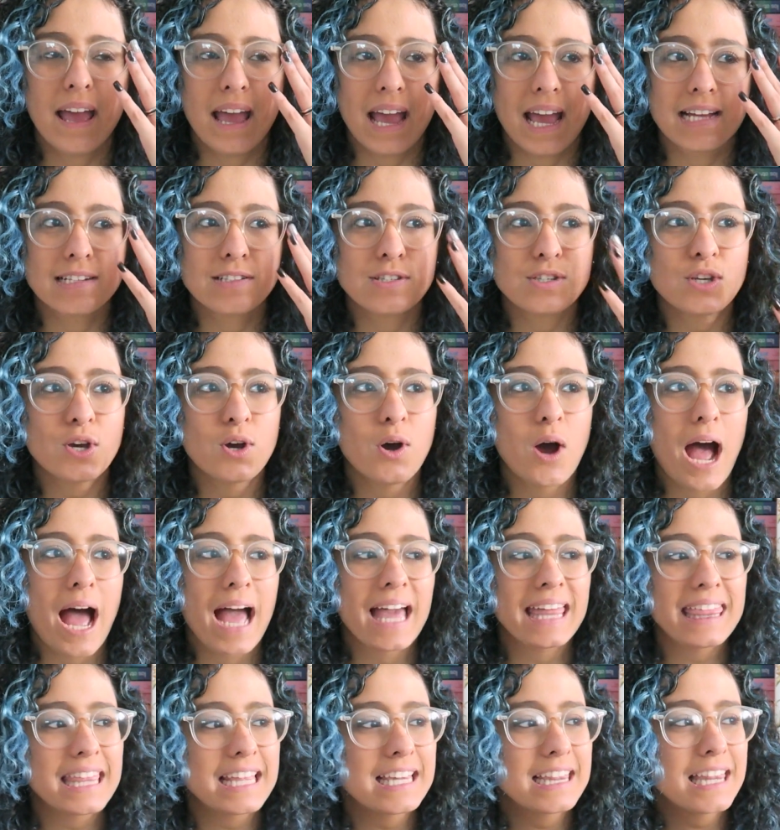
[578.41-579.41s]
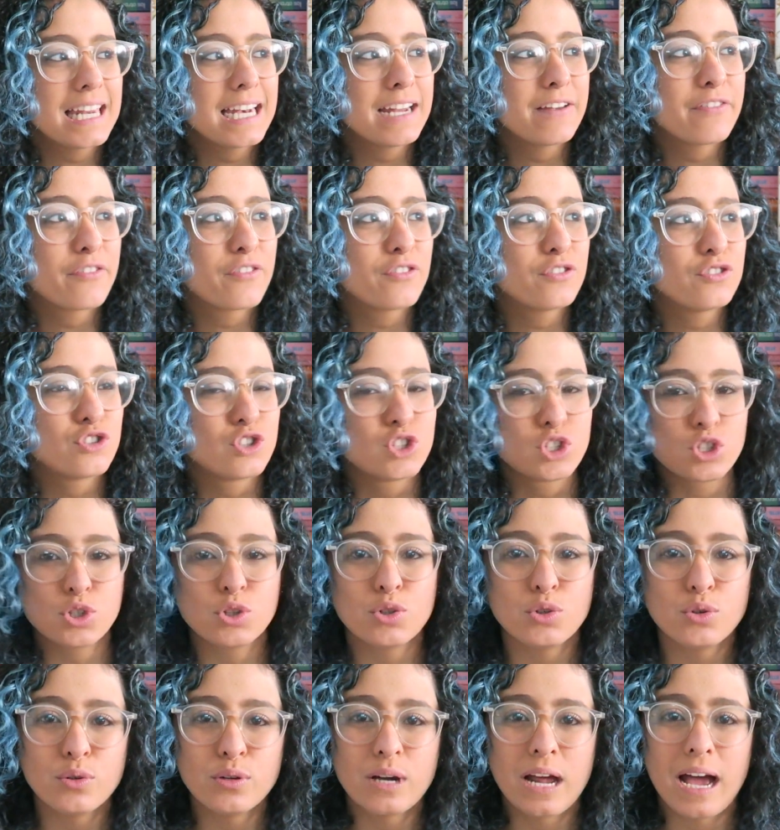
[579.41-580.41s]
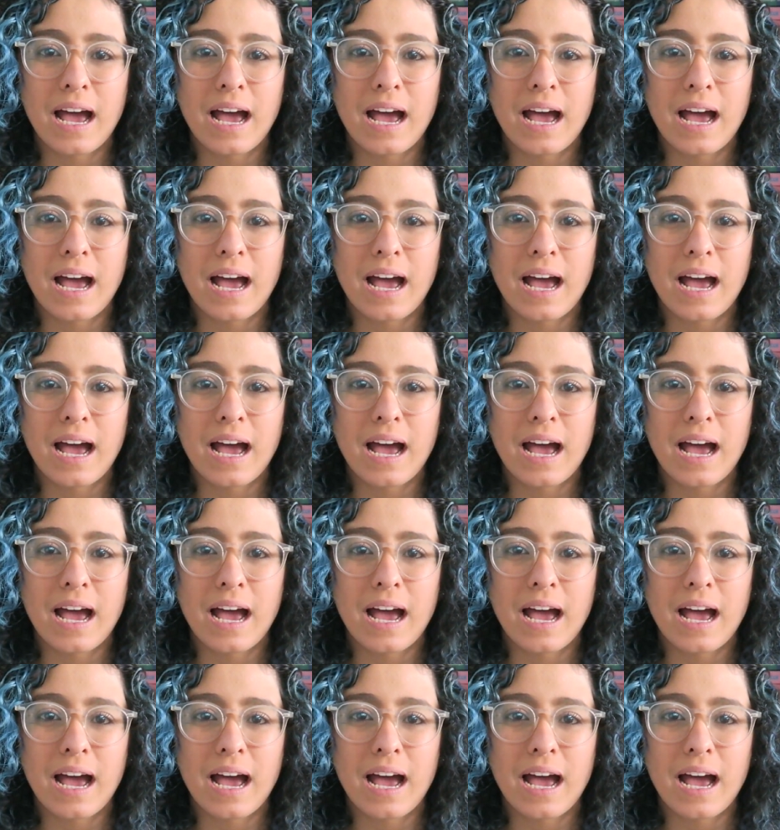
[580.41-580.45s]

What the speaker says: And so I think that if Jude